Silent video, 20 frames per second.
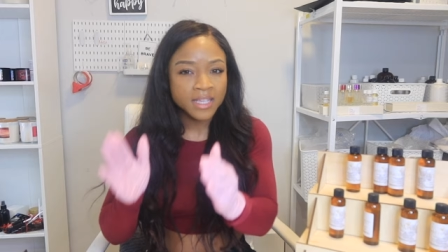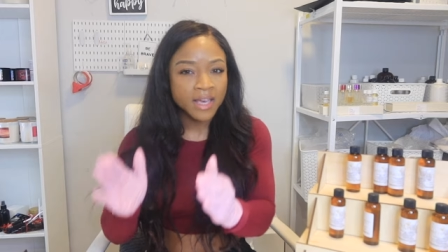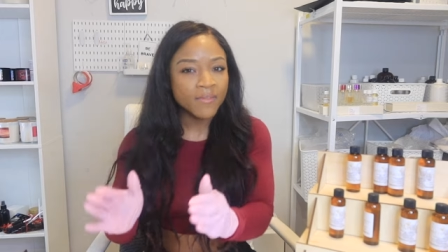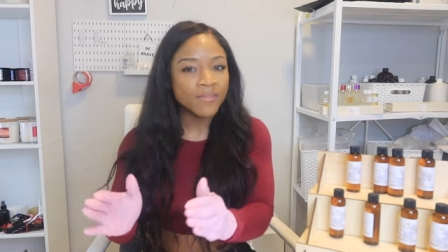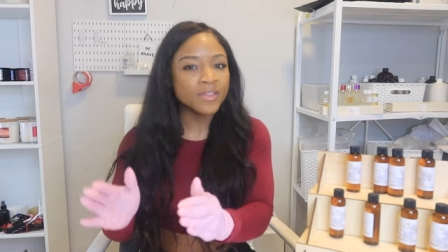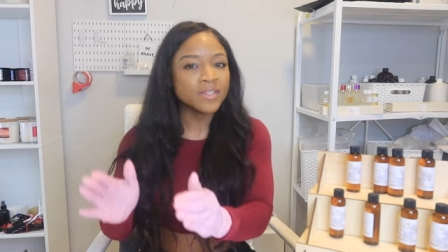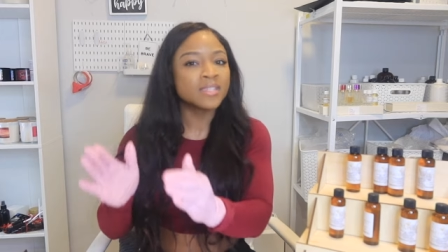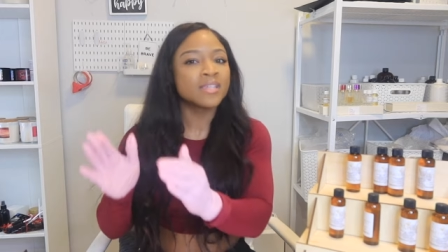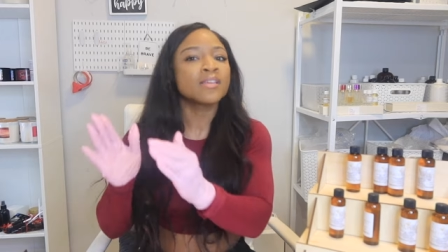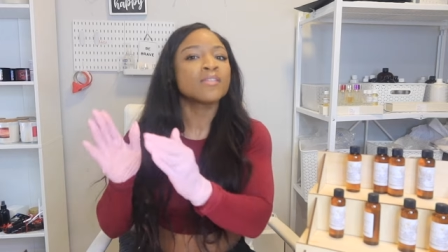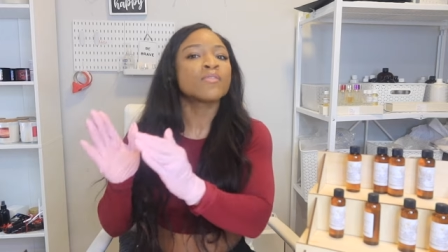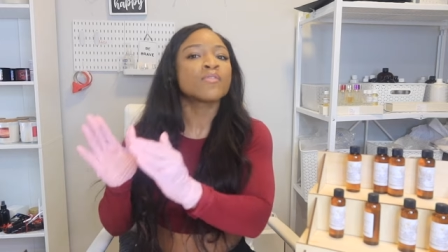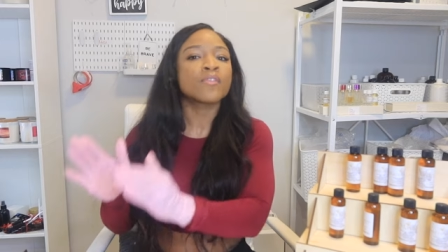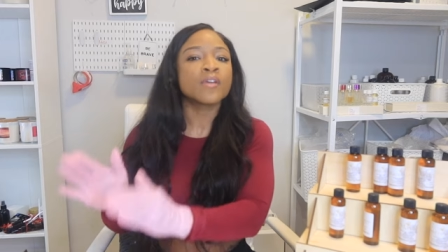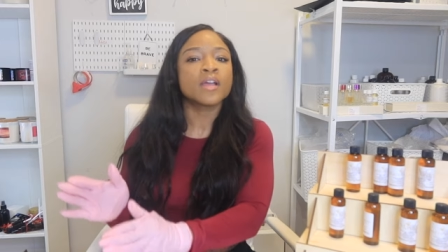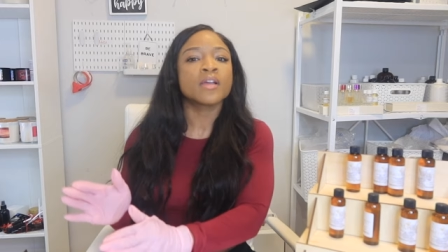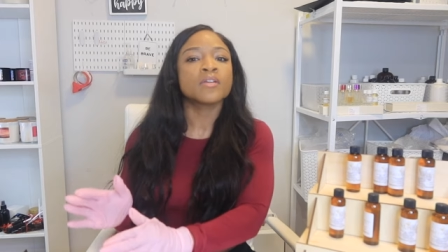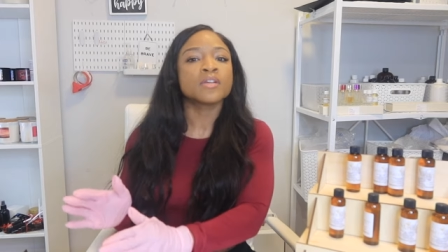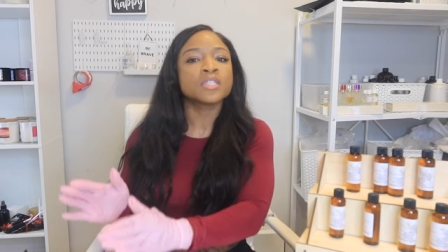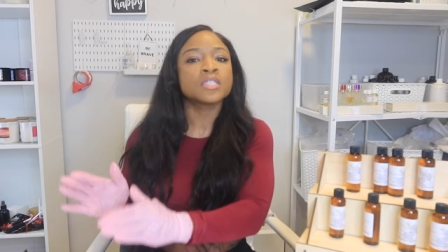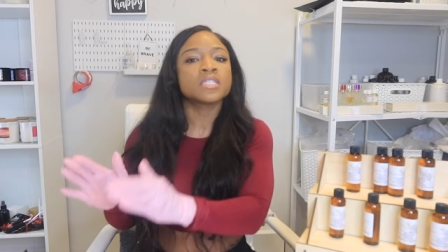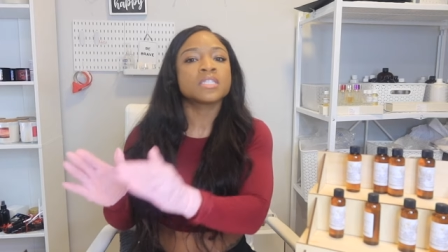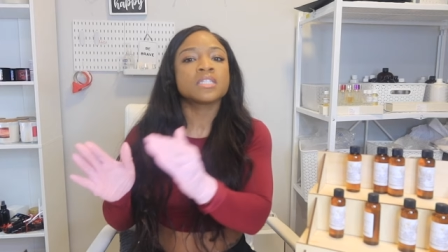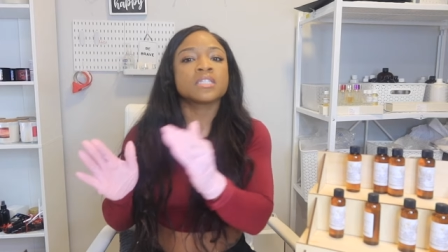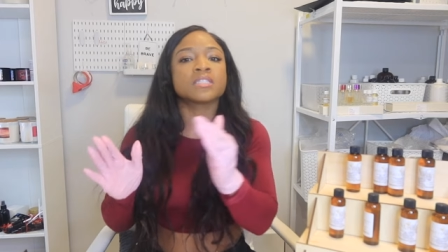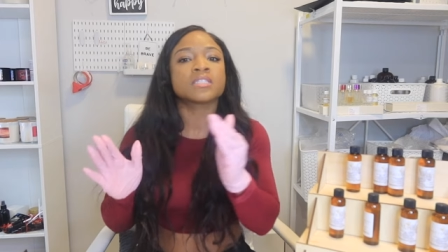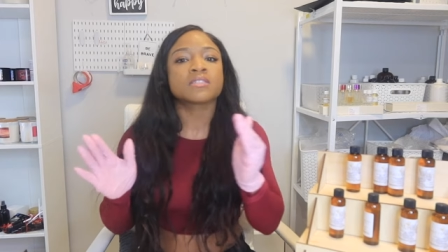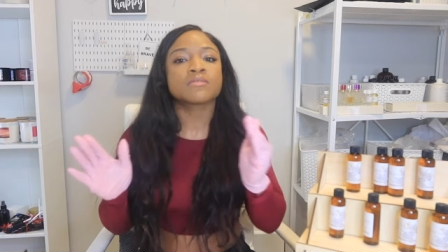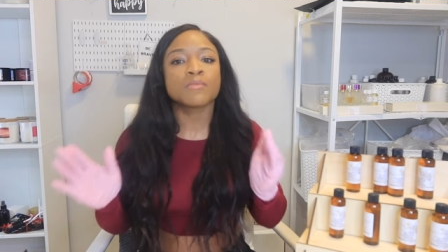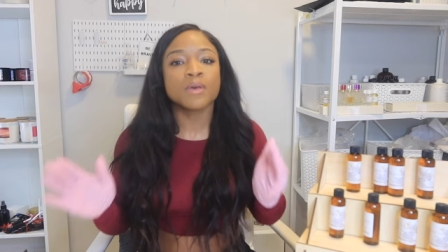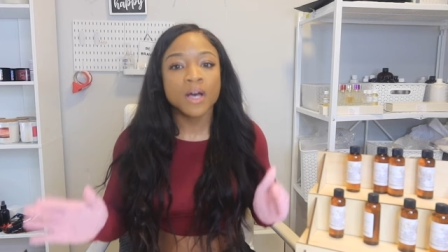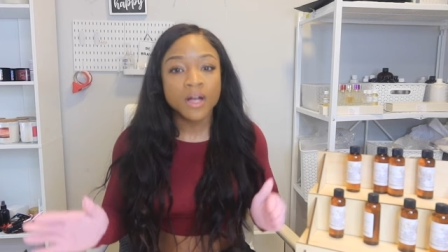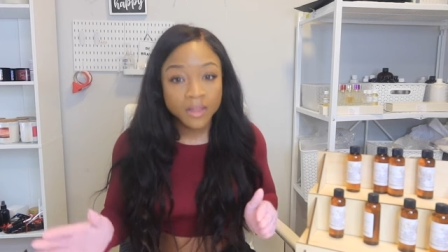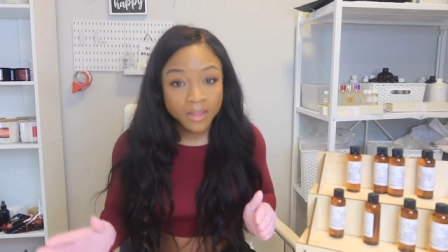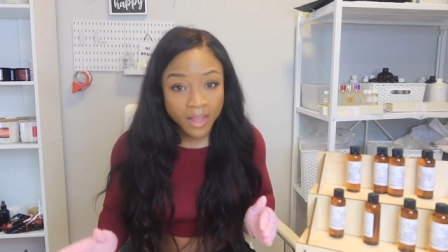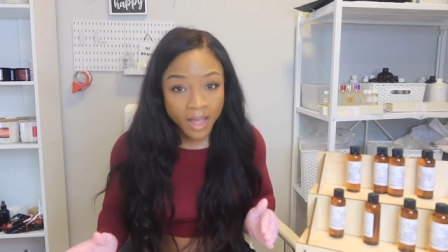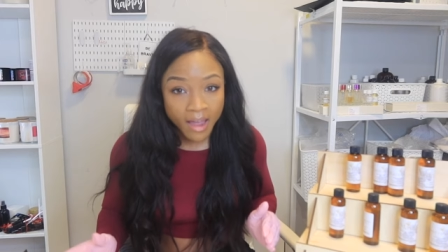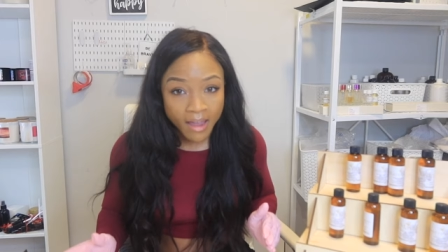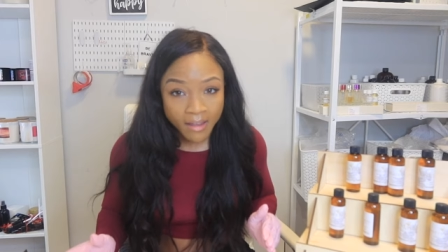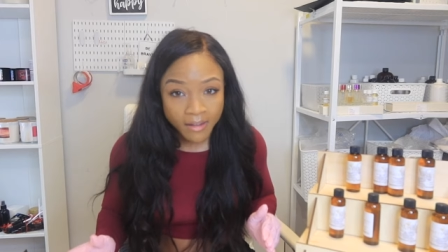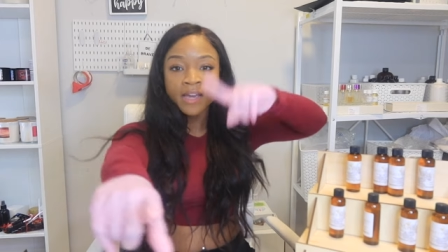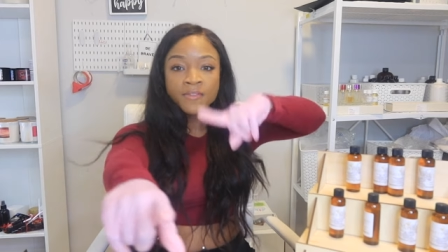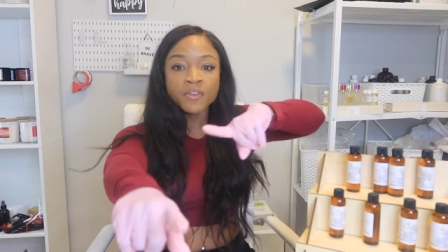17 fragrances smell like.